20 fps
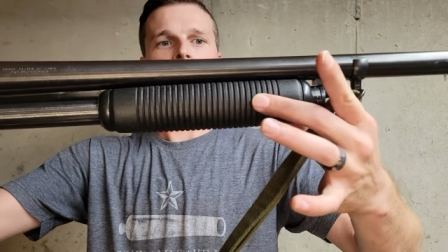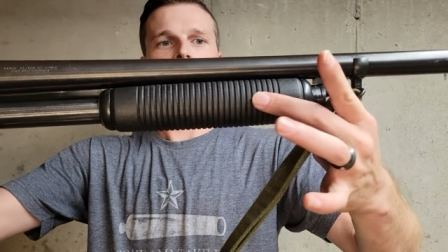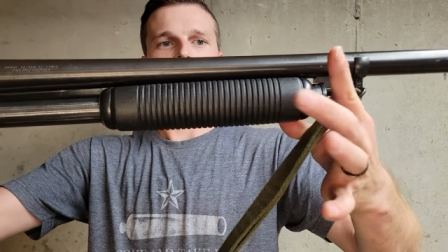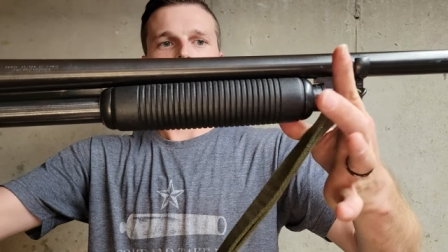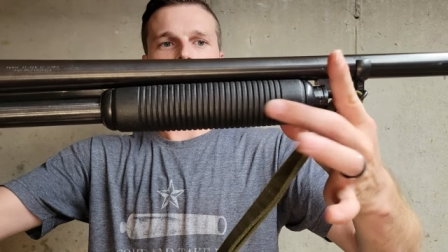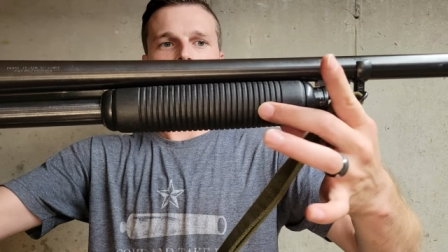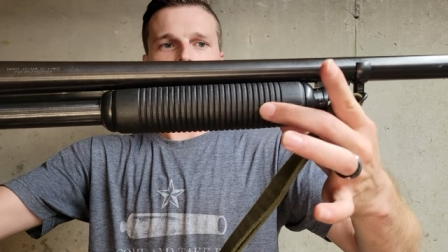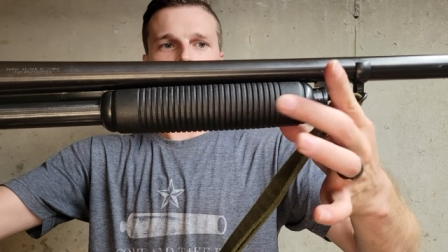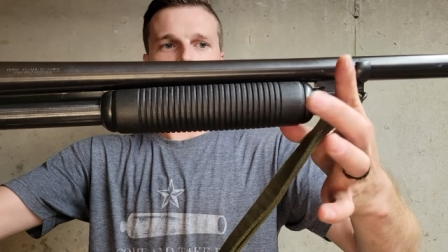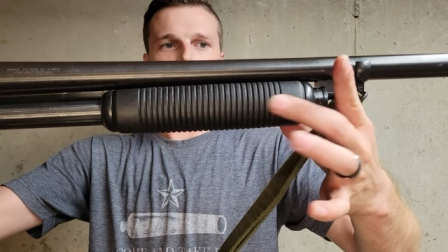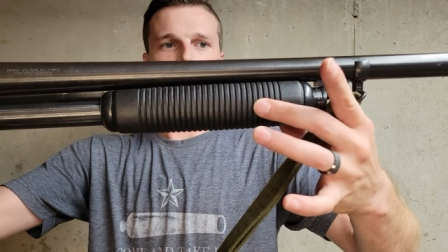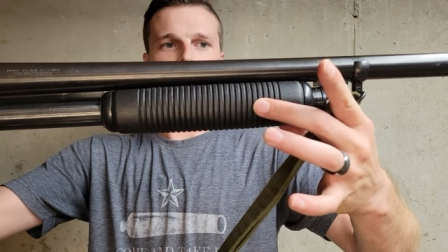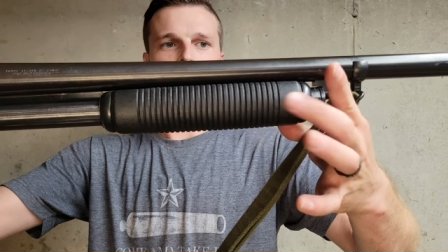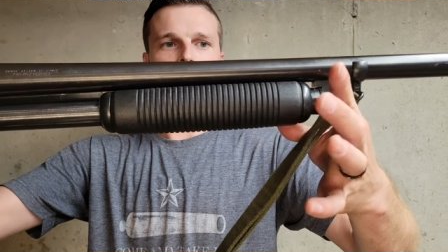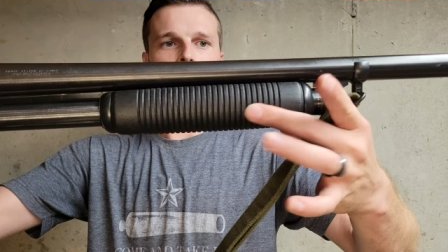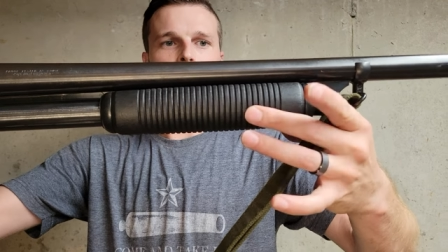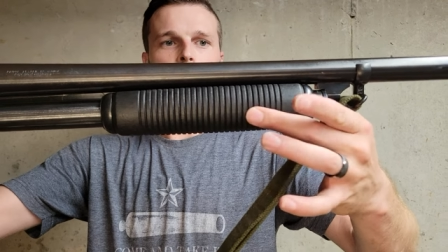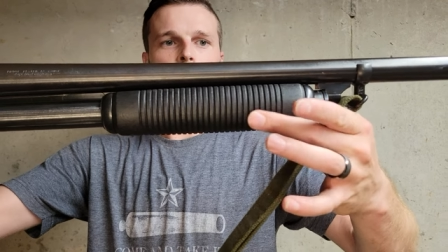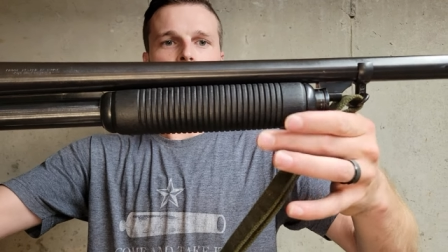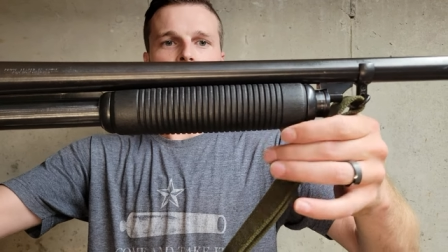
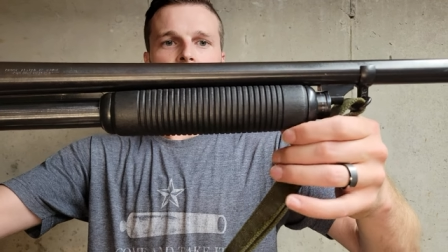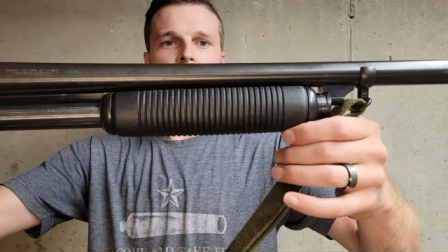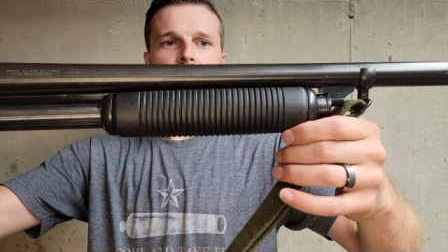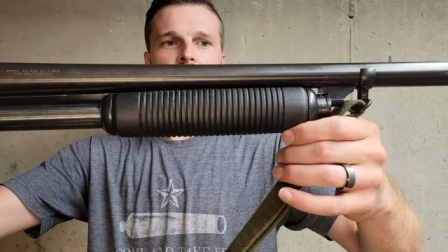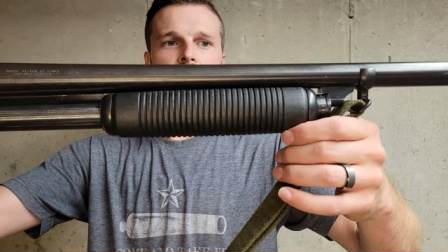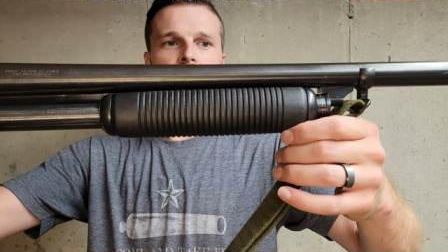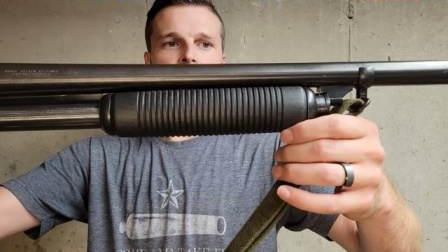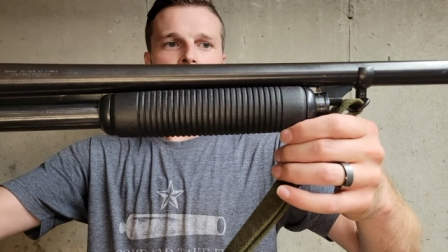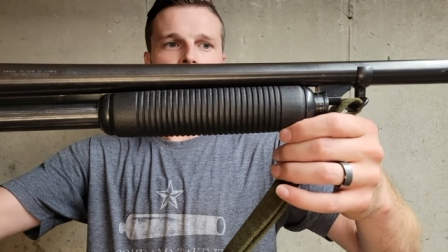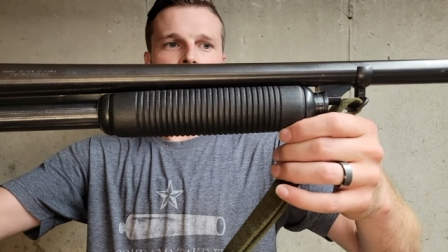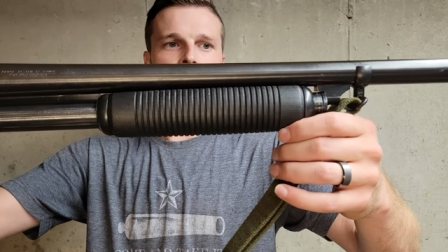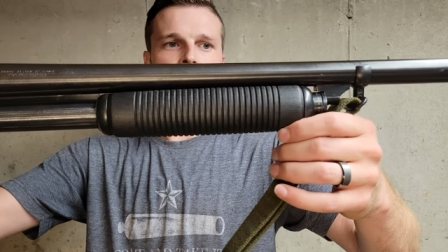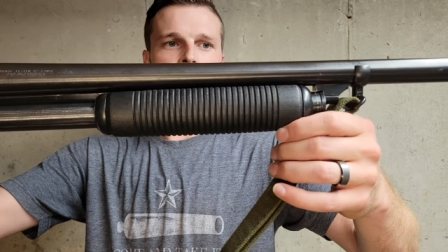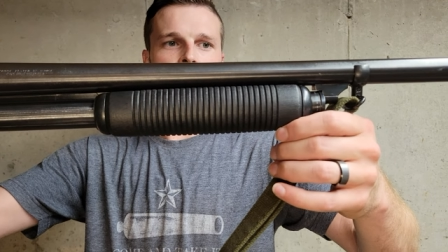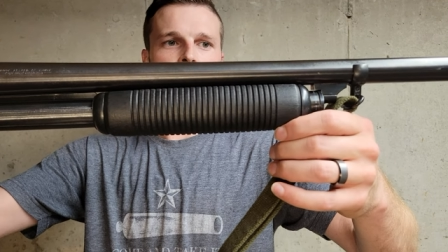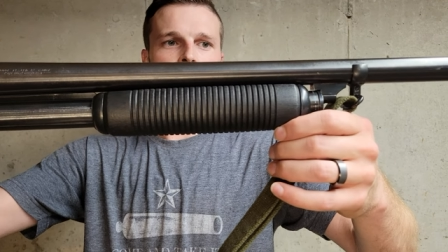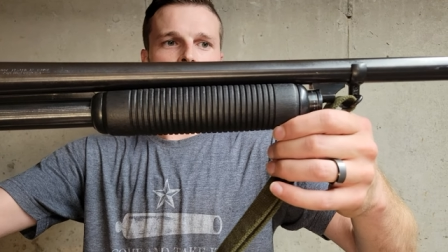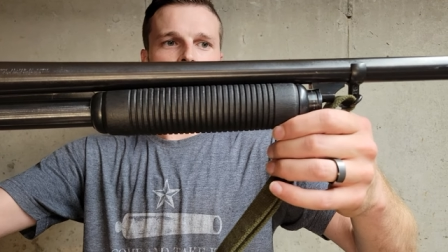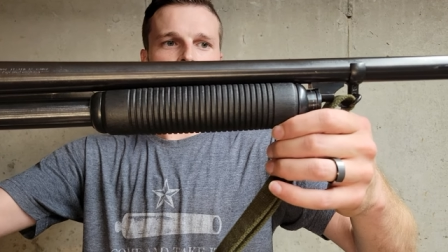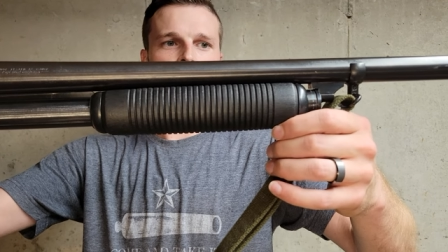also painted in
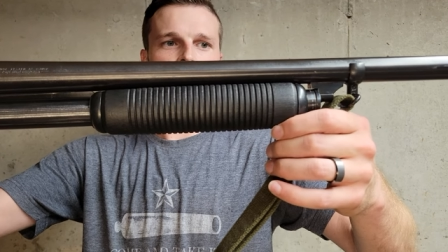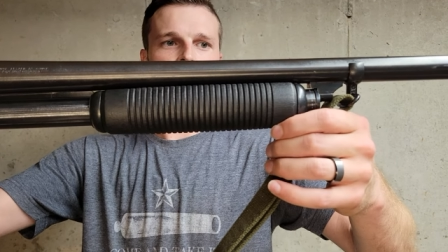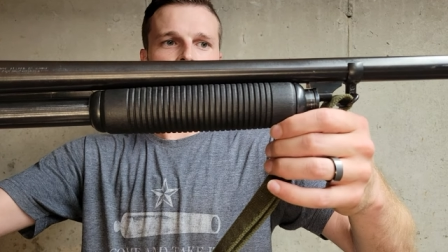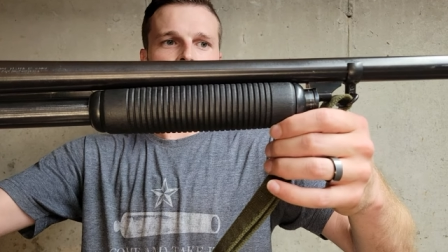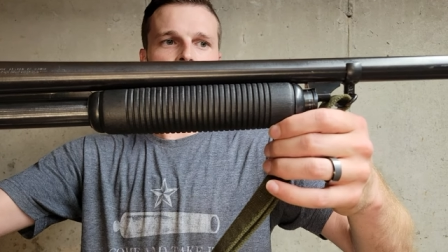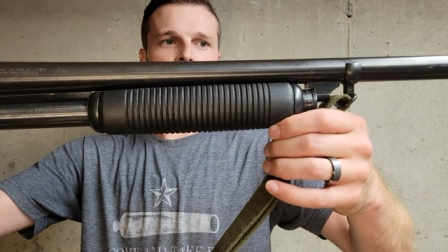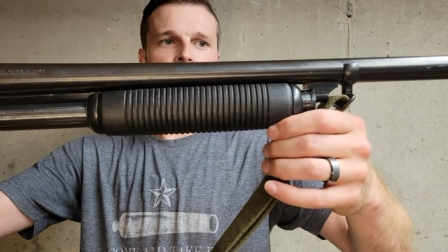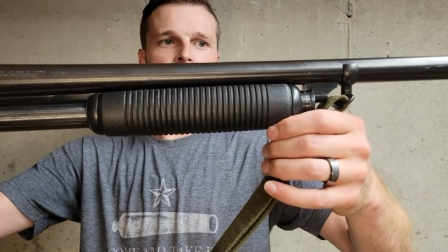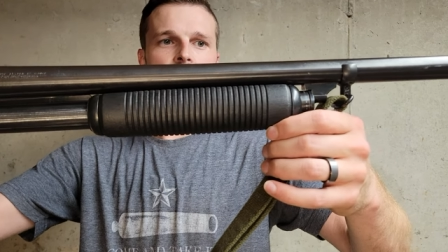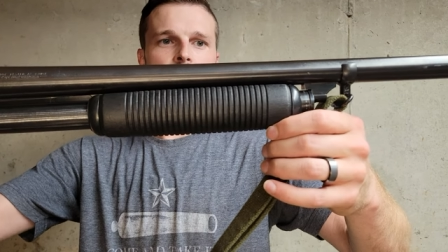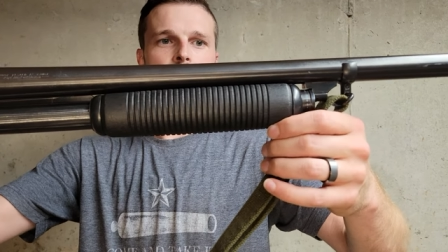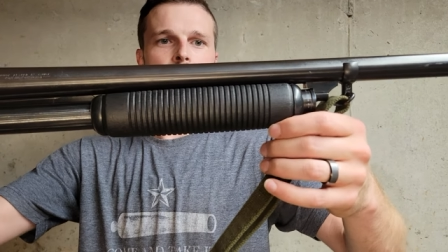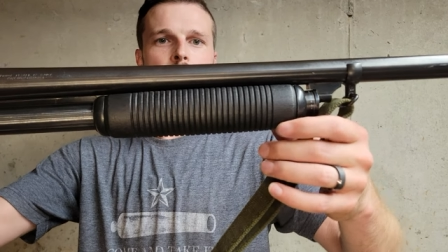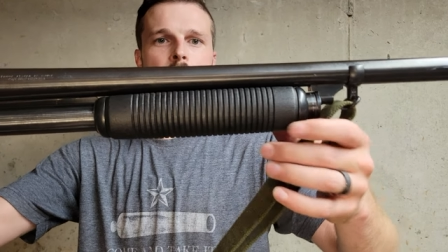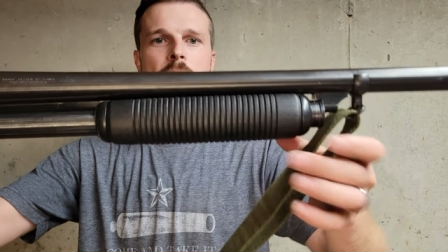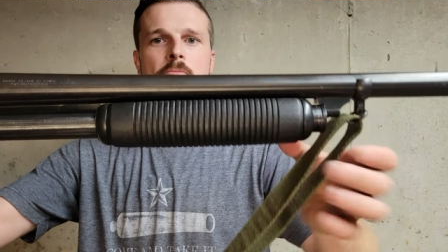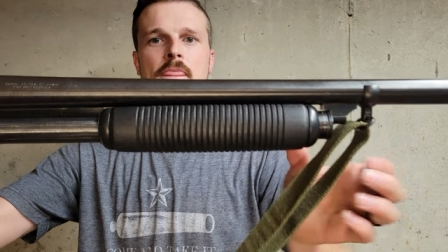that dark stain.